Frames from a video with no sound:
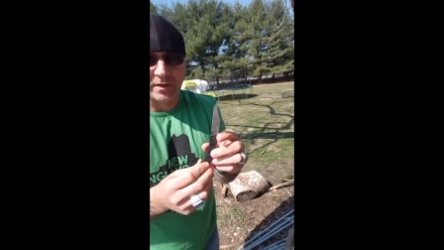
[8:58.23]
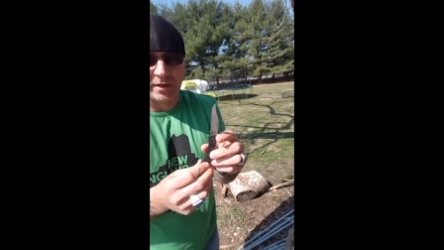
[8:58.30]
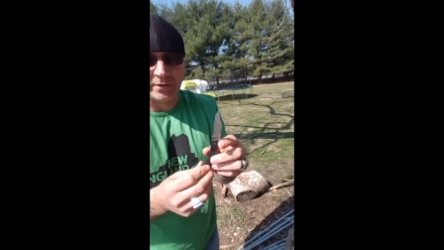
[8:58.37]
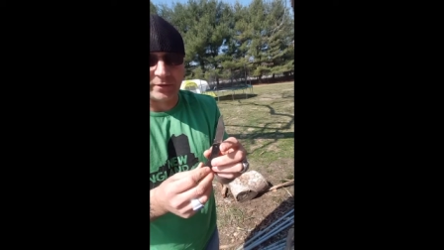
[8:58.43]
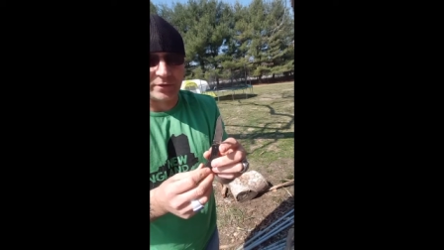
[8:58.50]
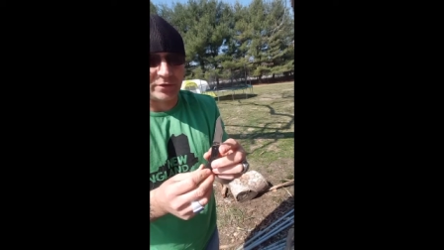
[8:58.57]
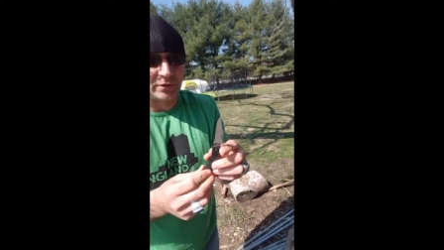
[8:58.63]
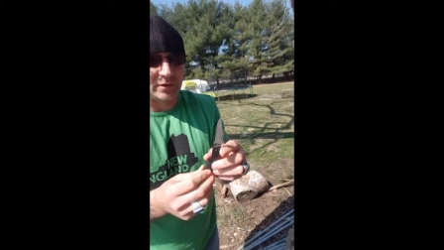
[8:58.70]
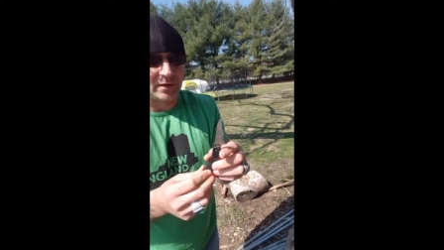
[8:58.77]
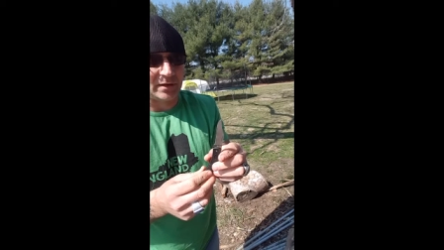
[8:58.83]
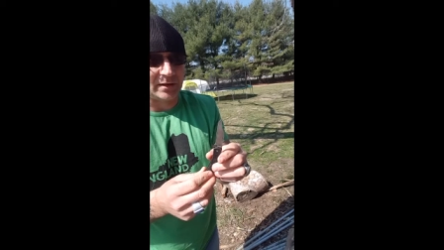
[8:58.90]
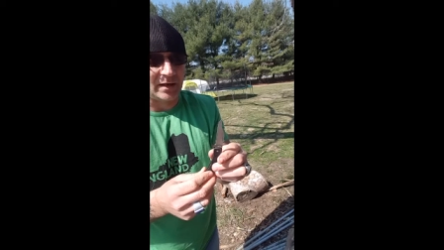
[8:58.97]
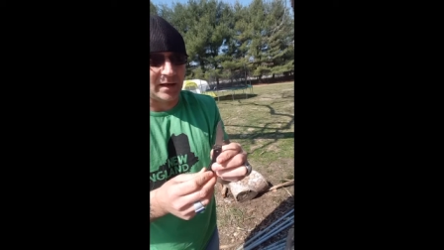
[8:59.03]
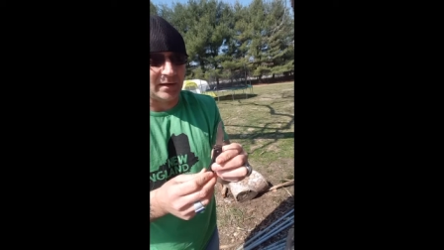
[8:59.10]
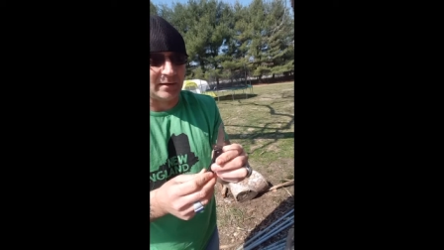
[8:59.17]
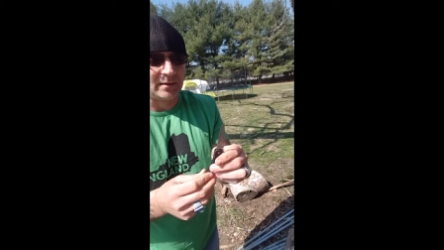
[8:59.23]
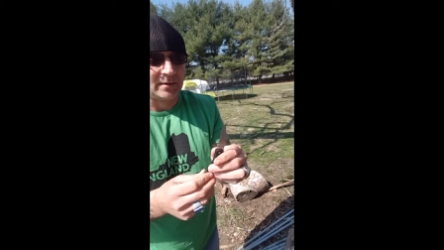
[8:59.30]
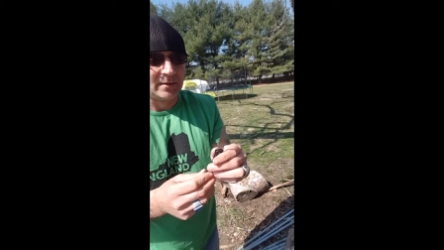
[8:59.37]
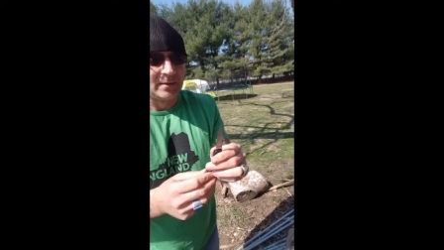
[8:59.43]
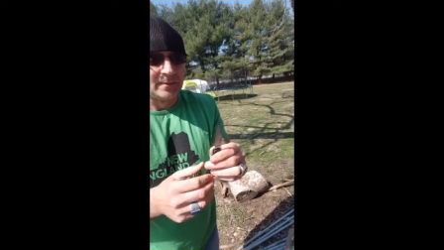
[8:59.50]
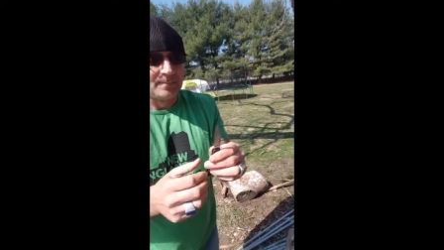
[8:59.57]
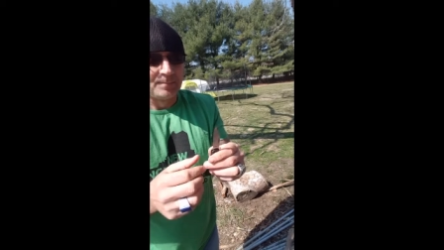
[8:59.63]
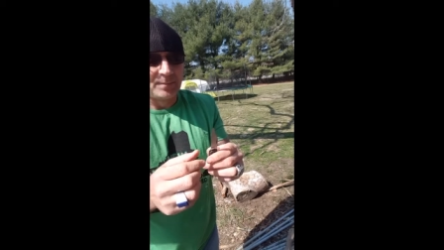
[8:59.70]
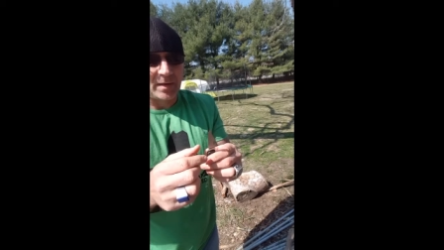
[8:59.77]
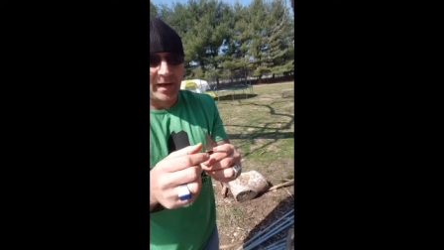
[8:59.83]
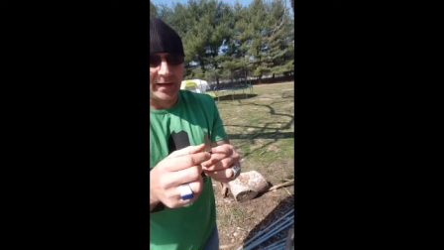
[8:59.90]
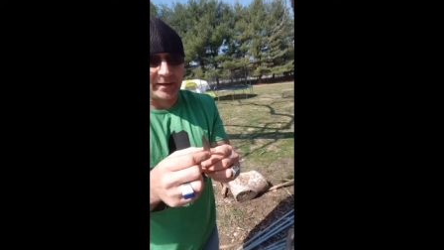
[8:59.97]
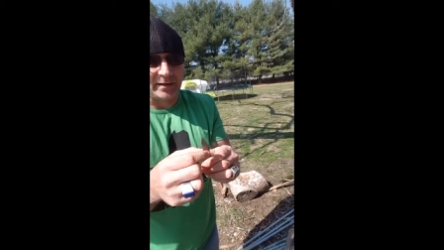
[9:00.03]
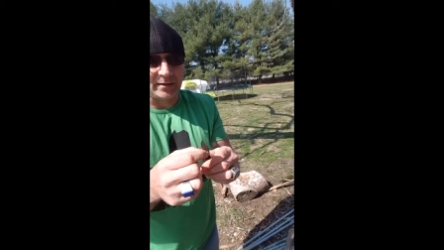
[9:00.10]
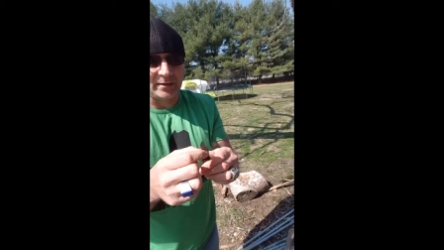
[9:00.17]
cutter as you're gonna get.
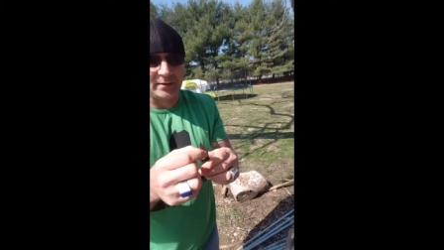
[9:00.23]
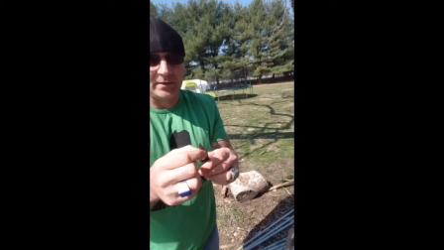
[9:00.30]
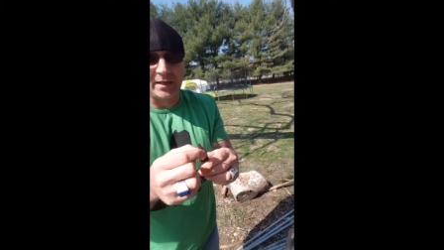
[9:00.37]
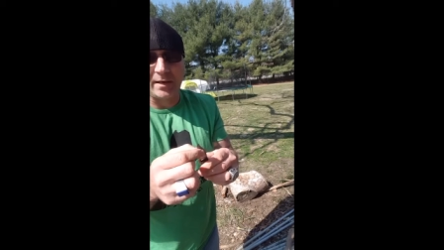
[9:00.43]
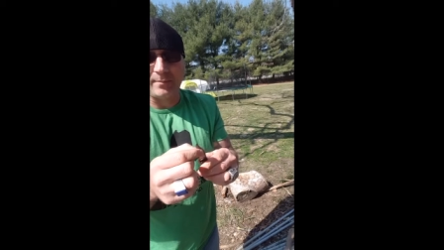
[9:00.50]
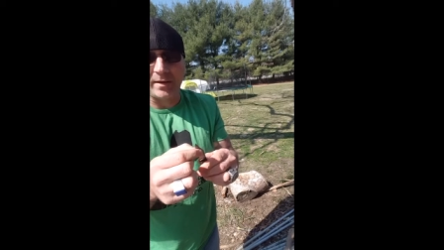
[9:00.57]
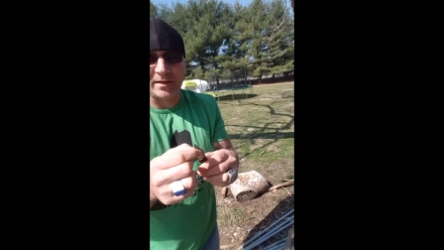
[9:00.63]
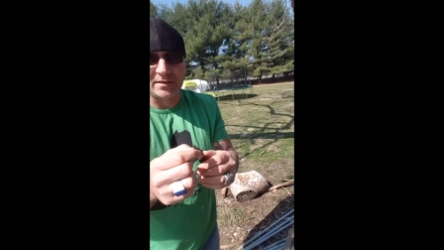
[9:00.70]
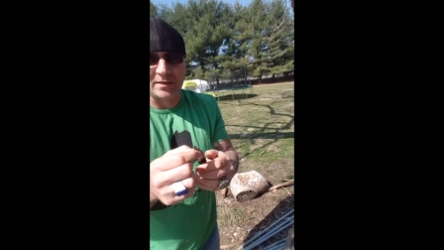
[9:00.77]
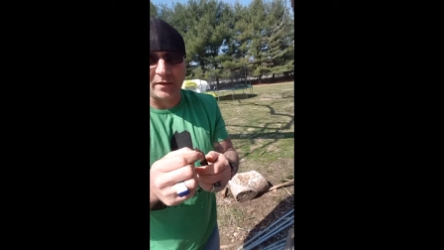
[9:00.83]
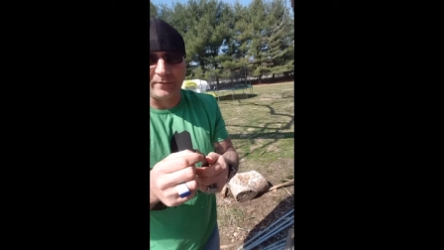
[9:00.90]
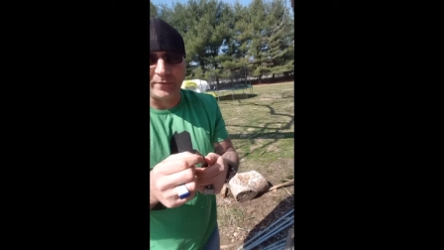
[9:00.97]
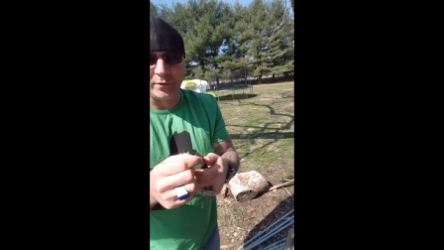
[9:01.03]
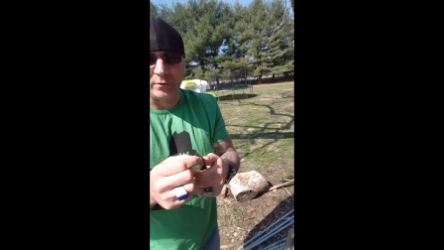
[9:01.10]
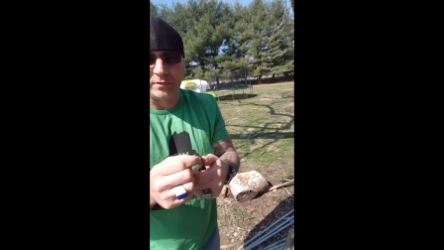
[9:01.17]
I can get myself a